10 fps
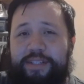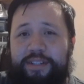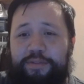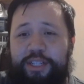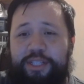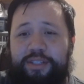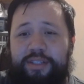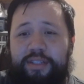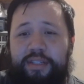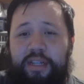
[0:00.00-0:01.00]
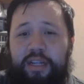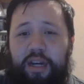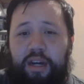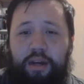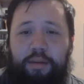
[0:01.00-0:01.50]
in a division
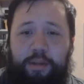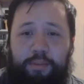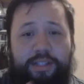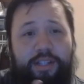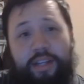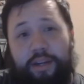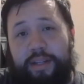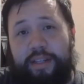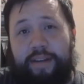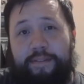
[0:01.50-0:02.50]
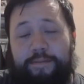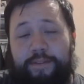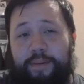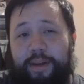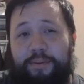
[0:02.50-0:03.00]
um, there was a theory that
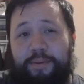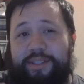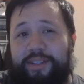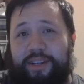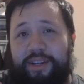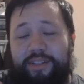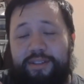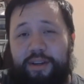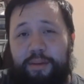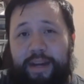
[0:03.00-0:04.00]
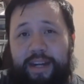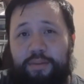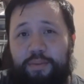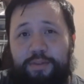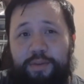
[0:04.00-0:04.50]
Figueiredo wasn't going to cut come back to
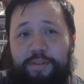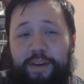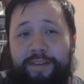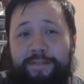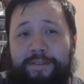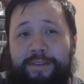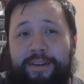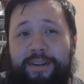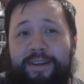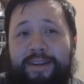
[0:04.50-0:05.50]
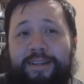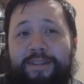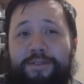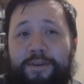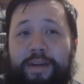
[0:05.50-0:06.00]
125,
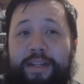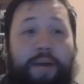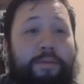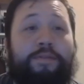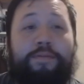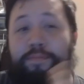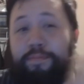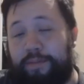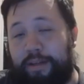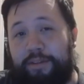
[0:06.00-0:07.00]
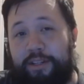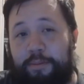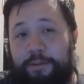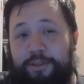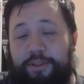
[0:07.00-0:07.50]
so and that would have given the
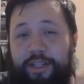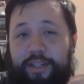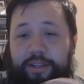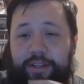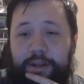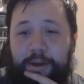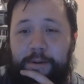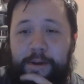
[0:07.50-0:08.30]
opportunity, you know.